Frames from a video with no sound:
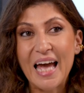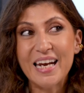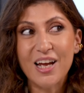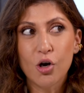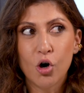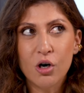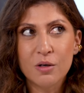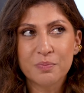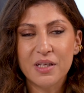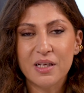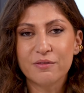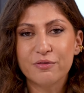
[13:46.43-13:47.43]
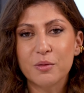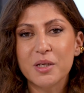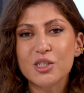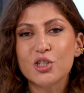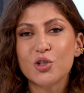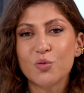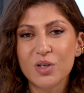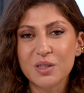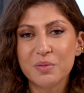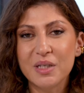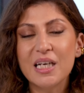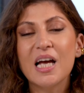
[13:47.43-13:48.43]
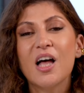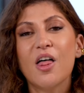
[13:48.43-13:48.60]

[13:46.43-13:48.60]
I hope the information will be